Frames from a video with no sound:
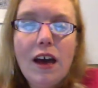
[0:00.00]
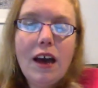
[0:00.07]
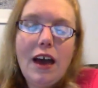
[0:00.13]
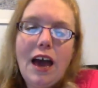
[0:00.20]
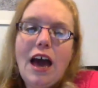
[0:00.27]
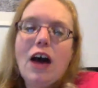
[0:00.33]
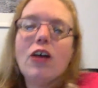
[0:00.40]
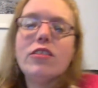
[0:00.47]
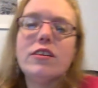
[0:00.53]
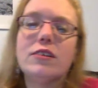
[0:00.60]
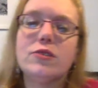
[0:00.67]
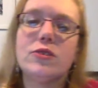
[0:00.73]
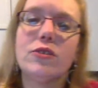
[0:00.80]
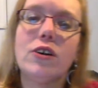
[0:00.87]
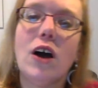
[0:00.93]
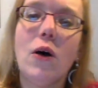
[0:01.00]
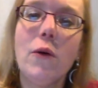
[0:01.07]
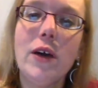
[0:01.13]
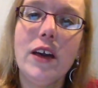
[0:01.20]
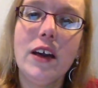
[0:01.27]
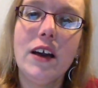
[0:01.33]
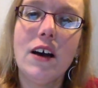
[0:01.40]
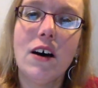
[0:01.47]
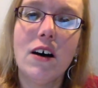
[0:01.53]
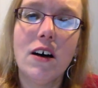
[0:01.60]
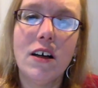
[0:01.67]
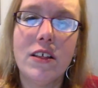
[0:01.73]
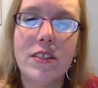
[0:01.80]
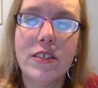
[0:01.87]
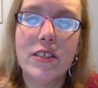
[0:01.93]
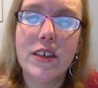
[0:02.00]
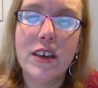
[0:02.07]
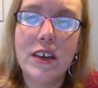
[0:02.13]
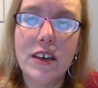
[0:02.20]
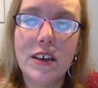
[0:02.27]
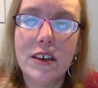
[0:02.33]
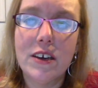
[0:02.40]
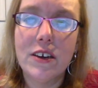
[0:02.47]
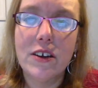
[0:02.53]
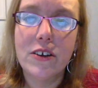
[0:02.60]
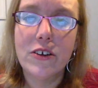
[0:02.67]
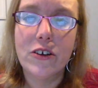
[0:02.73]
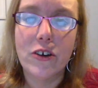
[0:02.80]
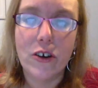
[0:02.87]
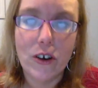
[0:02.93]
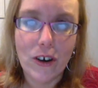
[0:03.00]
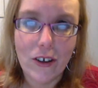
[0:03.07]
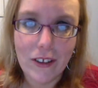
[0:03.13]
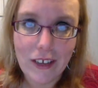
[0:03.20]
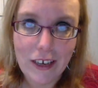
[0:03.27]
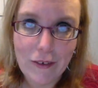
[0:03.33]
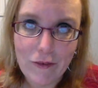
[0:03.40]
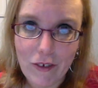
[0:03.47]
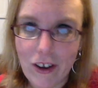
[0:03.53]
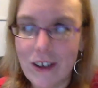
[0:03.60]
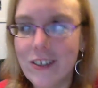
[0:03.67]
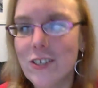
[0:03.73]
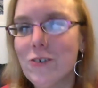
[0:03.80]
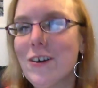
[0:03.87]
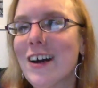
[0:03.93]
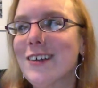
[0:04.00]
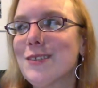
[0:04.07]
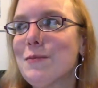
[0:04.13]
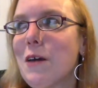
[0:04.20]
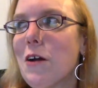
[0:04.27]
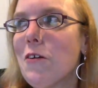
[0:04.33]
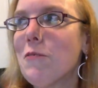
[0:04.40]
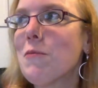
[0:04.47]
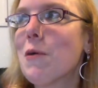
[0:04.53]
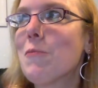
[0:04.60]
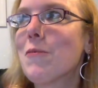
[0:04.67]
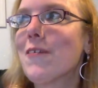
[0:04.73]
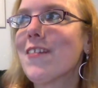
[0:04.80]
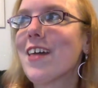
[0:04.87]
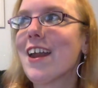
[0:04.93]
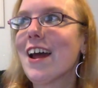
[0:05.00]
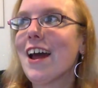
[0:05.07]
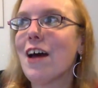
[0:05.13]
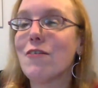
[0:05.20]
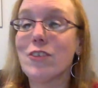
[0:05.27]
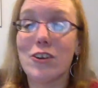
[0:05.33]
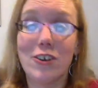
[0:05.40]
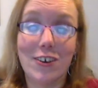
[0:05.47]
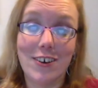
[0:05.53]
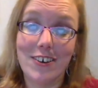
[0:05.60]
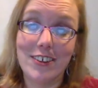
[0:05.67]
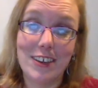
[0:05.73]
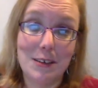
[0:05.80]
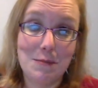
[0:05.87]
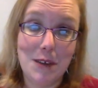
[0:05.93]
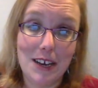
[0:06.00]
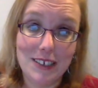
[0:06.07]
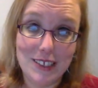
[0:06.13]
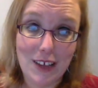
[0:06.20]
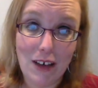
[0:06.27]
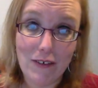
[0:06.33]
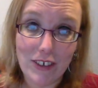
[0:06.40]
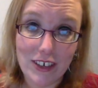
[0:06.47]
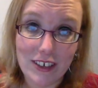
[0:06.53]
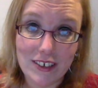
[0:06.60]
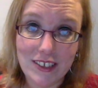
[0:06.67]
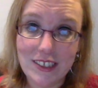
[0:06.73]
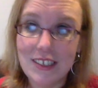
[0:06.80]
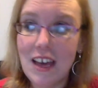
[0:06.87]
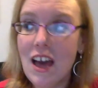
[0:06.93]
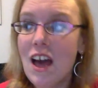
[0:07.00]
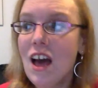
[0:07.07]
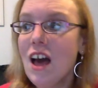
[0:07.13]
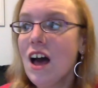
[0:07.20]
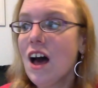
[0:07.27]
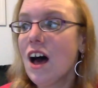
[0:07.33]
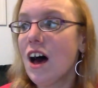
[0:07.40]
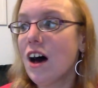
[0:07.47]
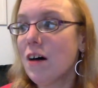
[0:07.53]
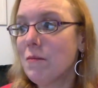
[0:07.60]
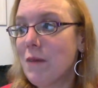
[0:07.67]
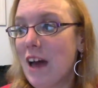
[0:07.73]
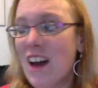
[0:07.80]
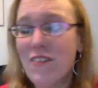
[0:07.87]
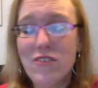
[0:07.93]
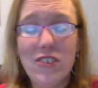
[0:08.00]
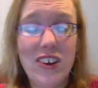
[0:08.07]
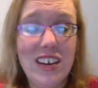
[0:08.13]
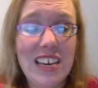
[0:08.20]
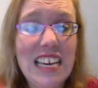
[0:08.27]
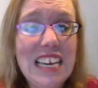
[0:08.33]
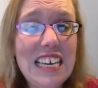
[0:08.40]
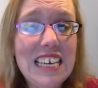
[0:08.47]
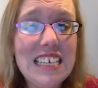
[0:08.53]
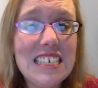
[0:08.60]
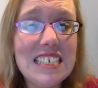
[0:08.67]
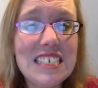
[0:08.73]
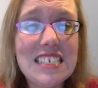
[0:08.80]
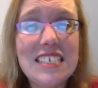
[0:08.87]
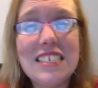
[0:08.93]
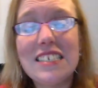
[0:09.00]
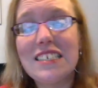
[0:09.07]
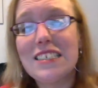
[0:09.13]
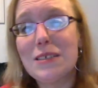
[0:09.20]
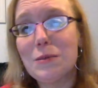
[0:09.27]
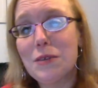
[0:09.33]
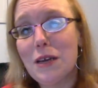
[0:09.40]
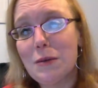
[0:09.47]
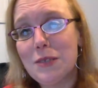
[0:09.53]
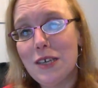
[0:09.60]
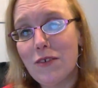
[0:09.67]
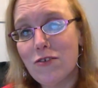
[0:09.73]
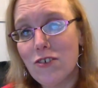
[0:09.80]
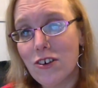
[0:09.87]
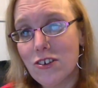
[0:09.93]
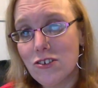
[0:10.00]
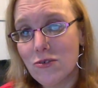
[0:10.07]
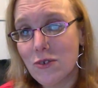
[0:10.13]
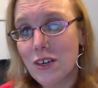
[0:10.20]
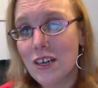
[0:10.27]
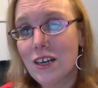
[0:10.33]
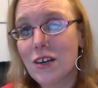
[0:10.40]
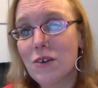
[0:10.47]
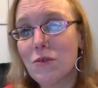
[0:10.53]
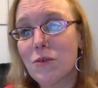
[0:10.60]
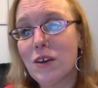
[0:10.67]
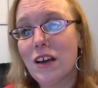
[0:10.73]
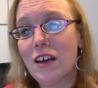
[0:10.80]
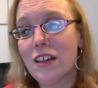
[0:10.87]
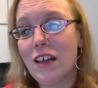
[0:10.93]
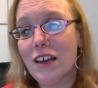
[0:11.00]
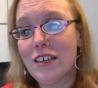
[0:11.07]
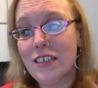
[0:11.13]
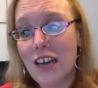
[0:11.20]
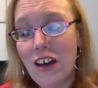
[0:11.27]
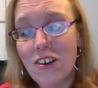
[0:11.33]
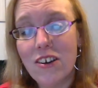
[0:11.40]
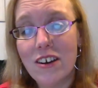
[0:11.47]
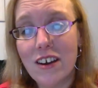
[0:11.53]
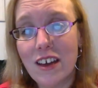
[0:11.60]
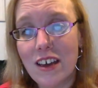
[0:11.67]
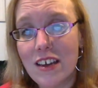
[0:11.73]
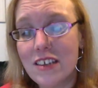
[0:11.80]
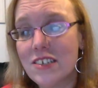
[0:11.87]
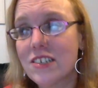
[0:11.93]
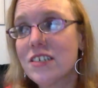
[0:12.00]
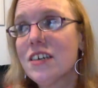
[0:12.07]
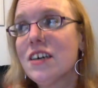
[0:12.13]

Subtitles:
How things are going on the gurgling front. You guys may remember that I have a gurgling in my esophagus after I eat, sometimes after I drink, when I lie down at night.